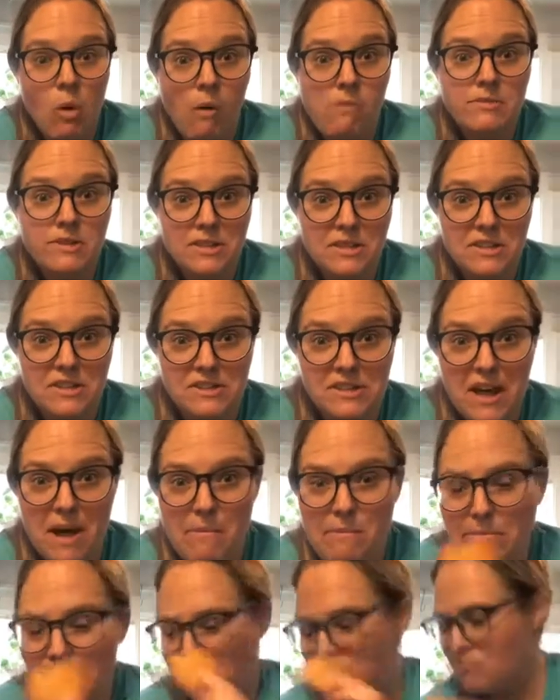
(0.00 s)
can you hear
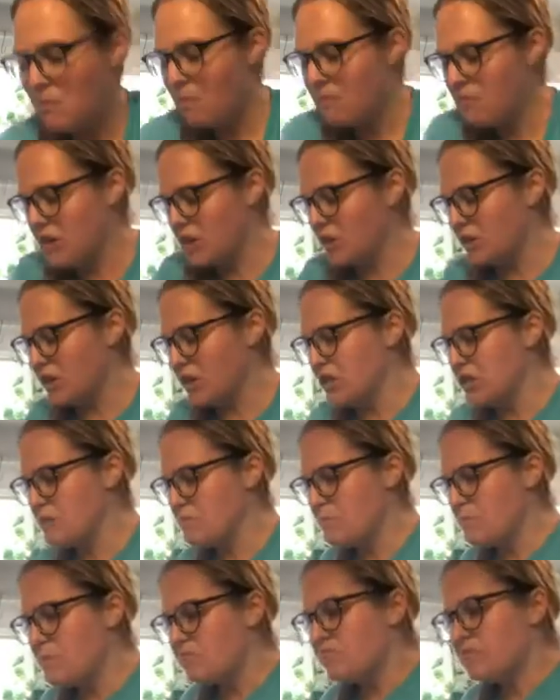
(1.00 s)
that? They crisp.
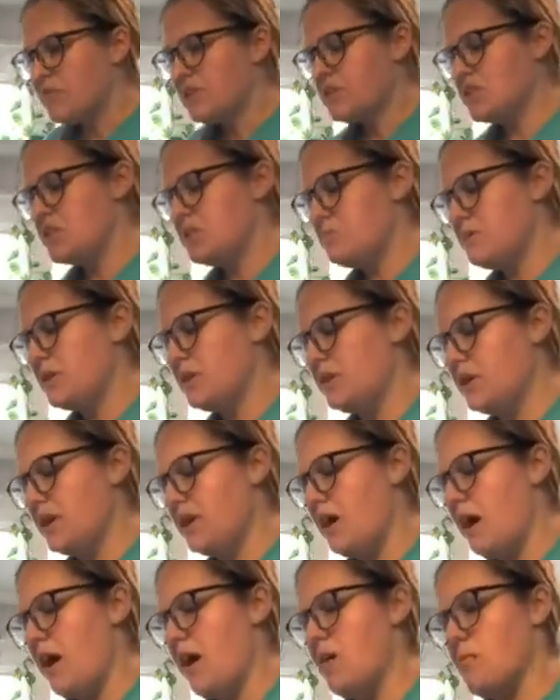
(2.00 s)
This would be good
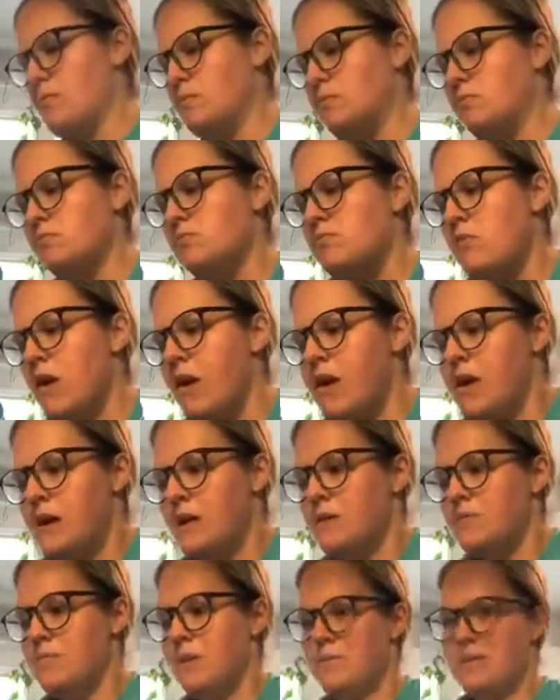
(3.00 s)

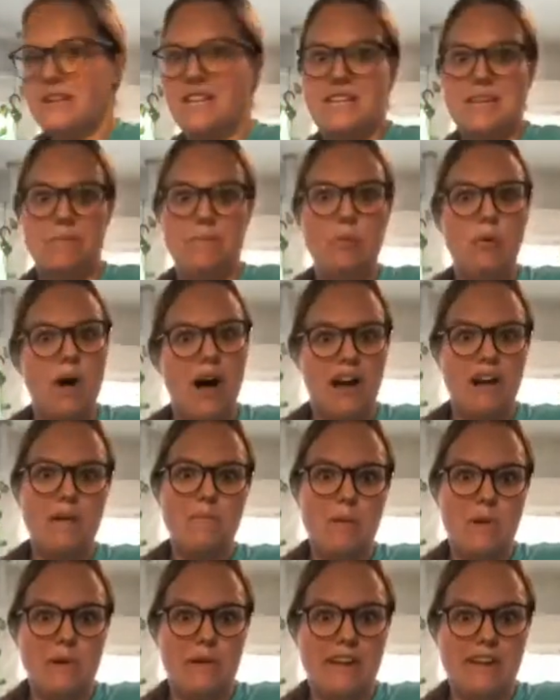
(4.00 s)
maybe to dip
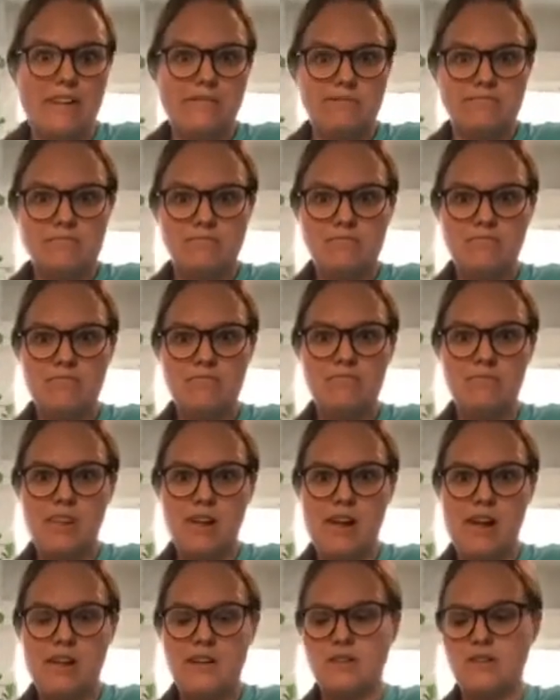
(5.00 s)
guacamole.
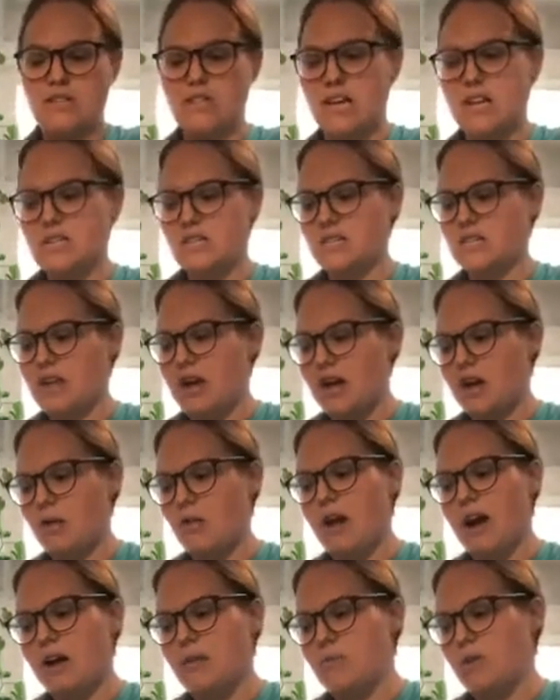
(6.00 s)
Use as
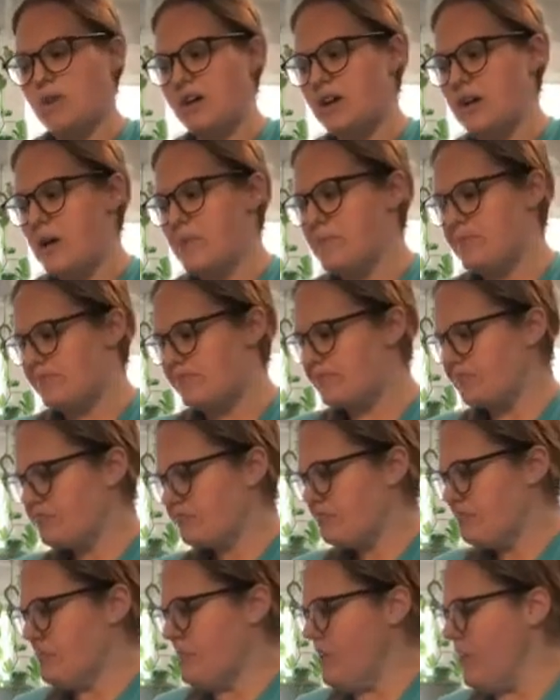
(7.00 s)
guacamole dip.
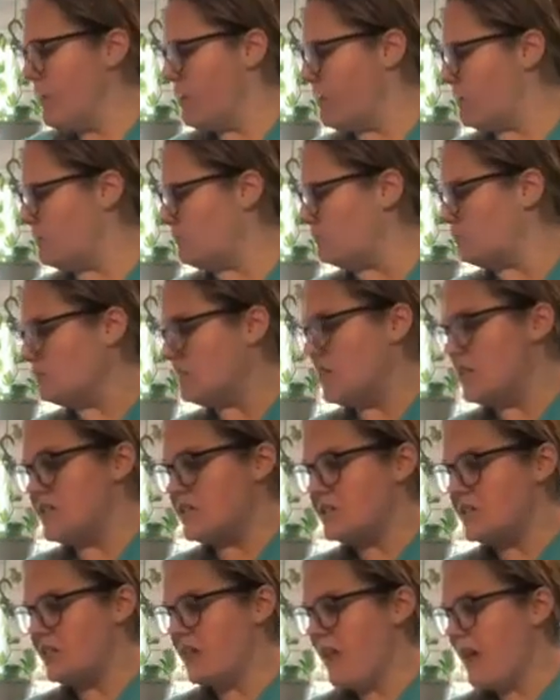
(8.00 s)

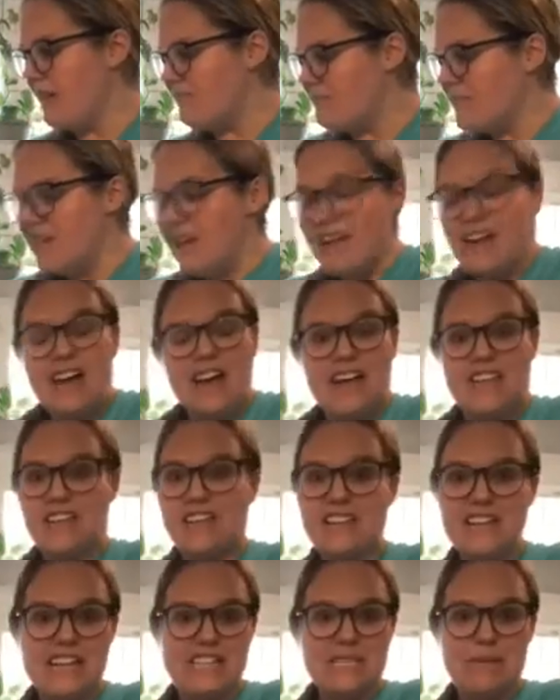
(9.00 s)
So yeah, I
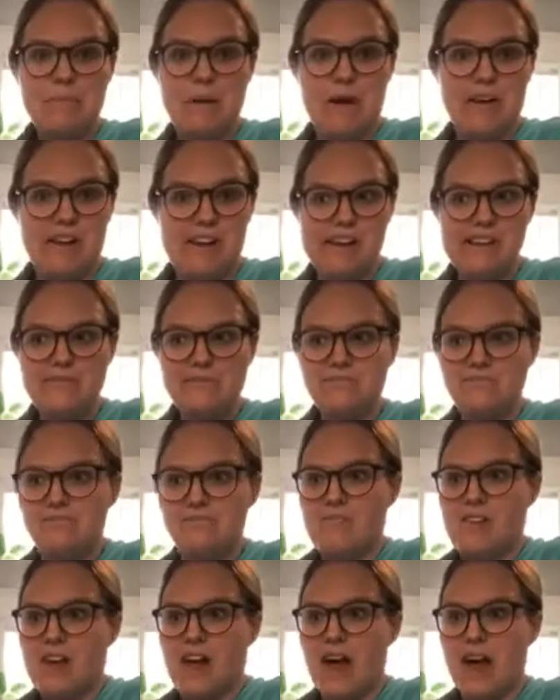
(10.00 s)
think that's about it.
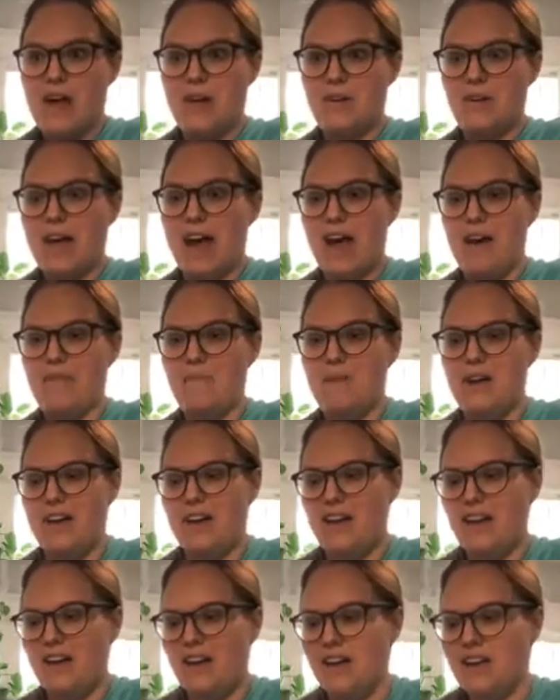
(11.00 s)
I have
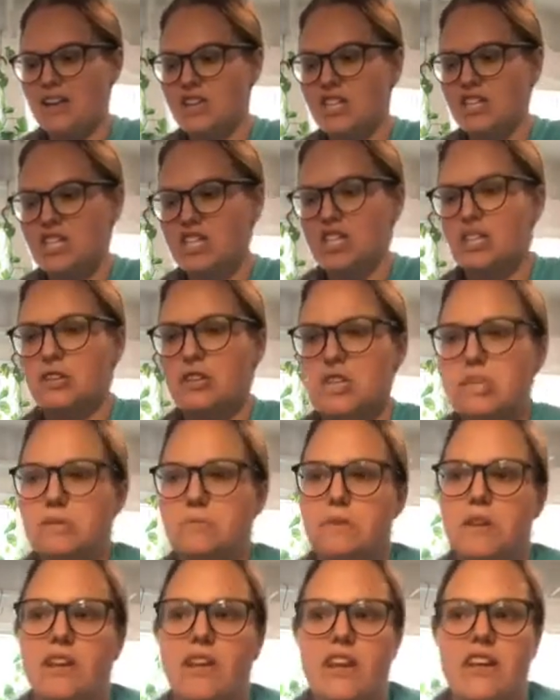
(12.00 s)
my cheese crisps
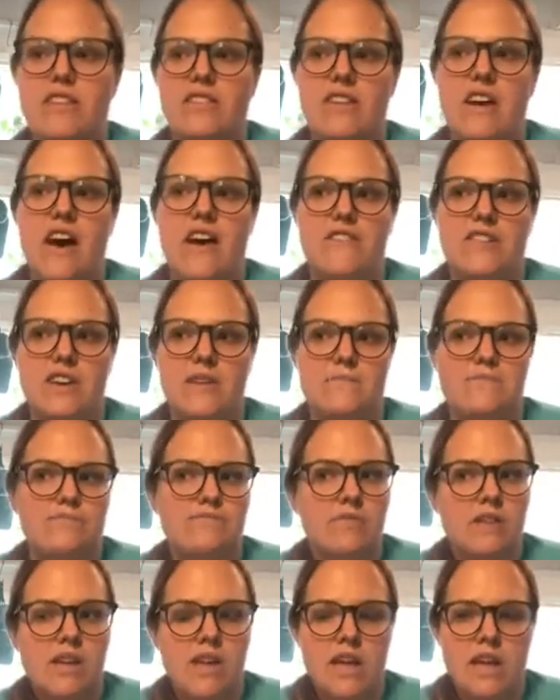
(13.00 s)
still in the oven.
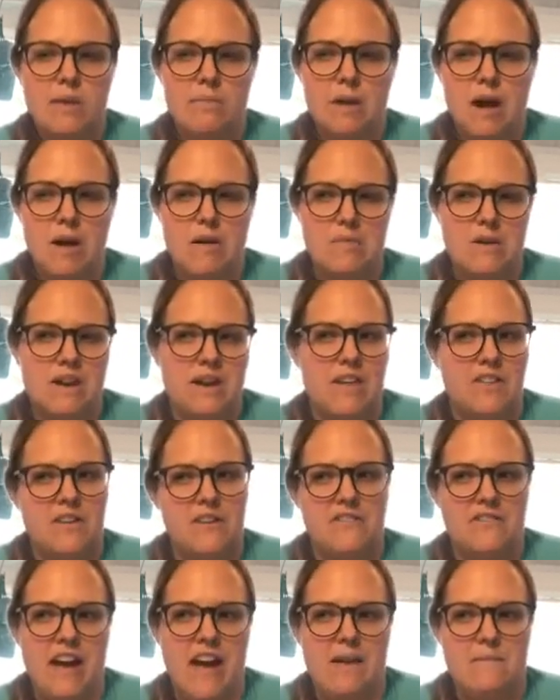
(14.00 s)
Probably be another
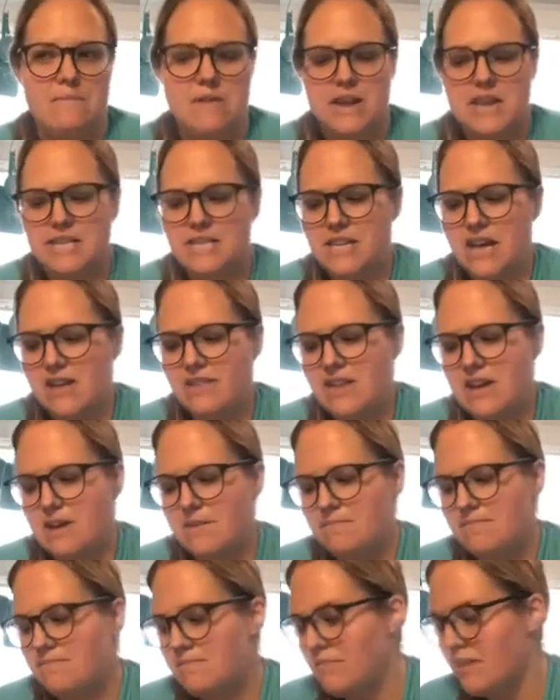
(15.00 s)
5 minutes on
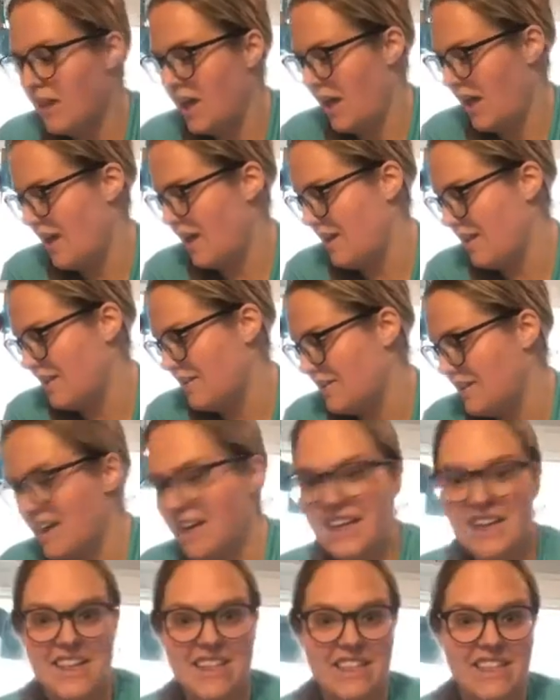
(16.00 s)
them, and
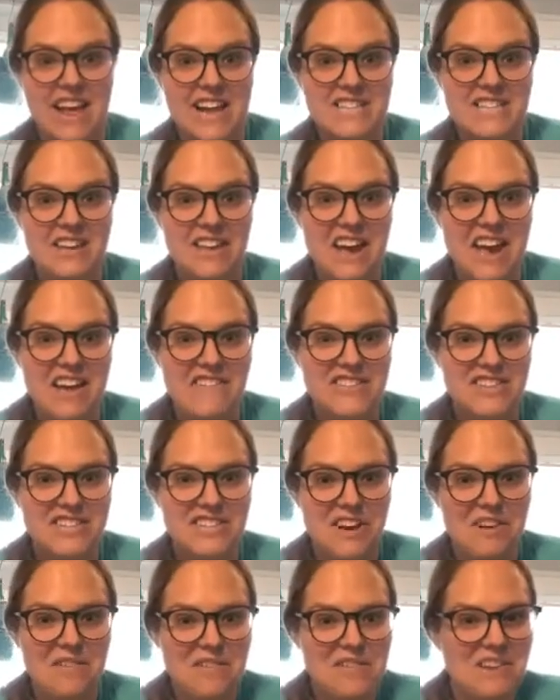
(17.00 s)
that's all I have to
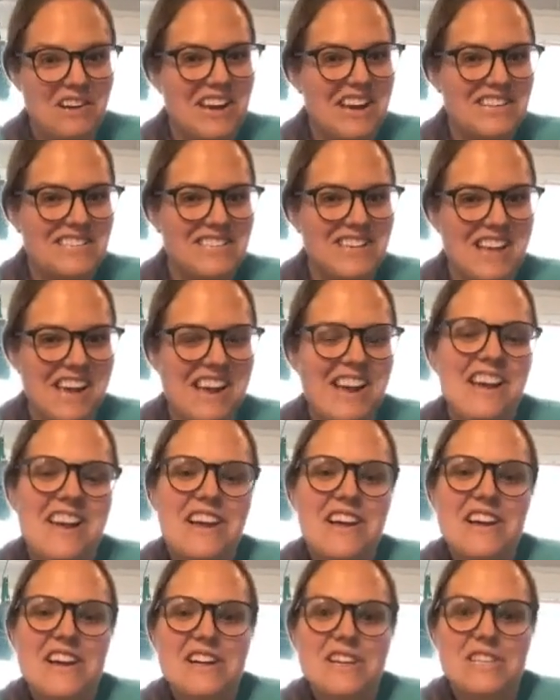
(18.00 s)
share with you guys today.
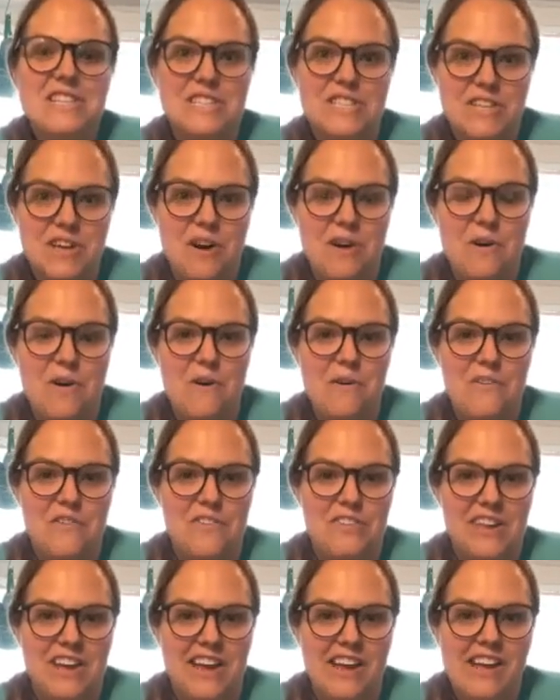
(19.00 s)
So
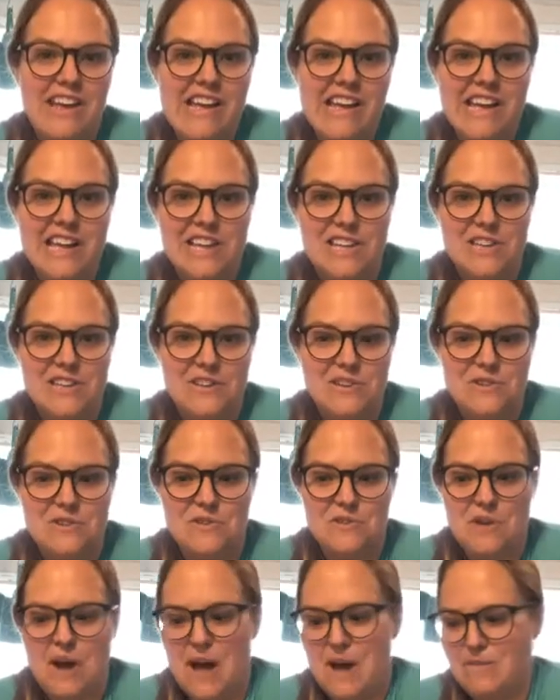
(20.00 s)
hopefully
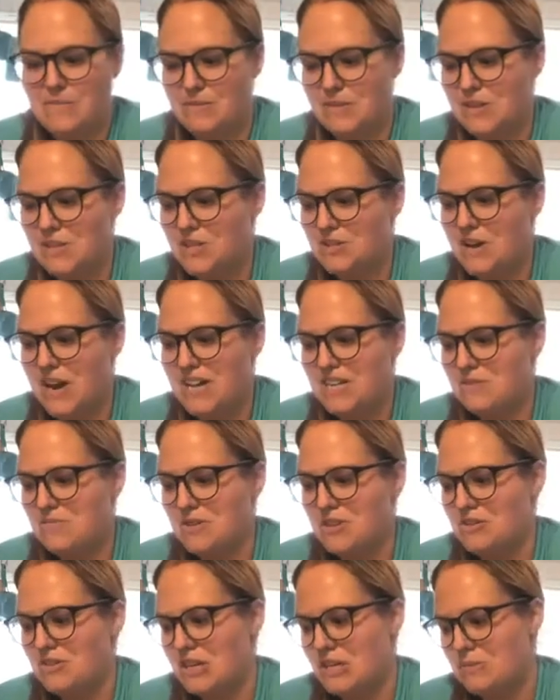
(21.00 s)
you can try some of
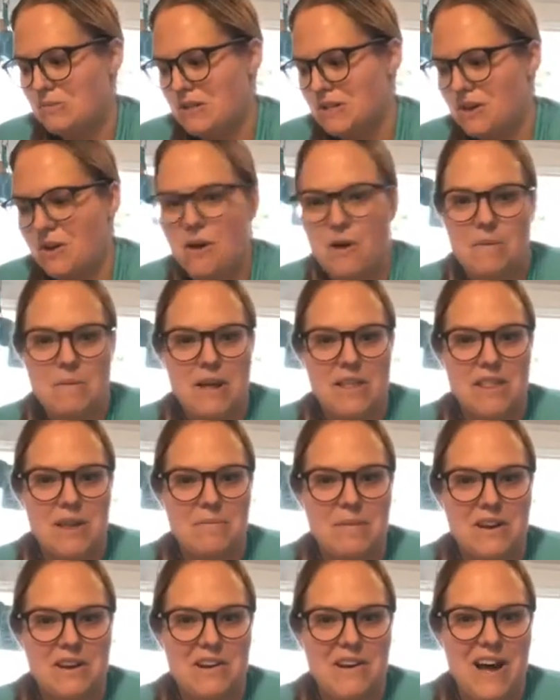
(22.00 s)
these recipes at home and let
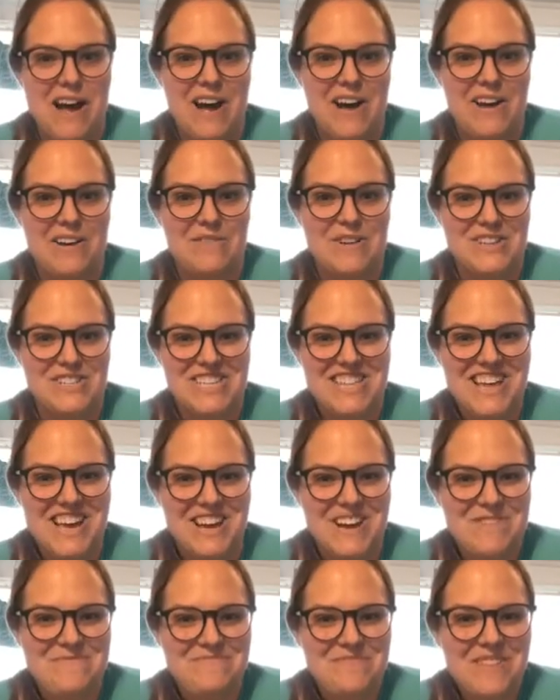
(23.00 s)
me know what you
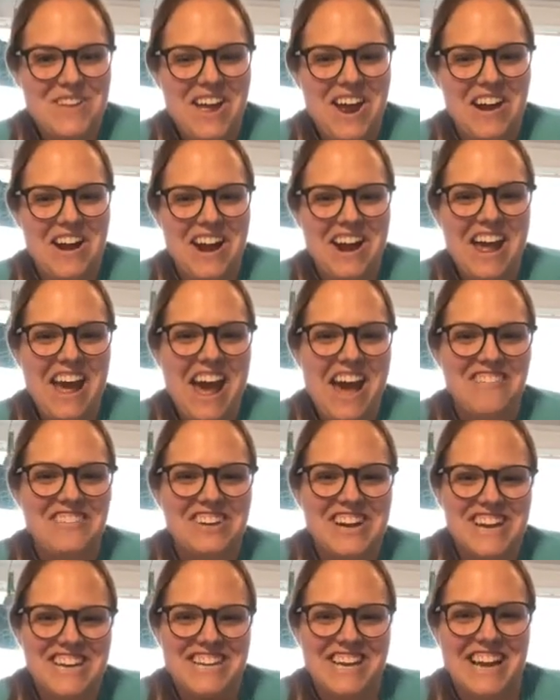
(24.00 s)
think. All right, have a
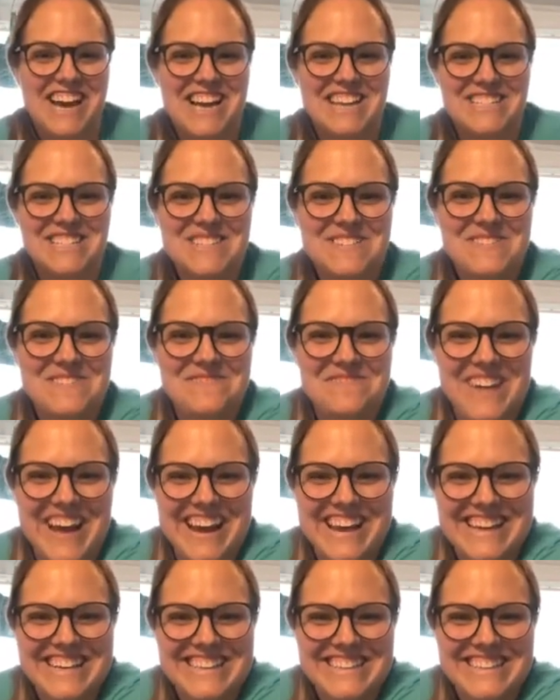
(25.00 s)
great day, guys. Bye.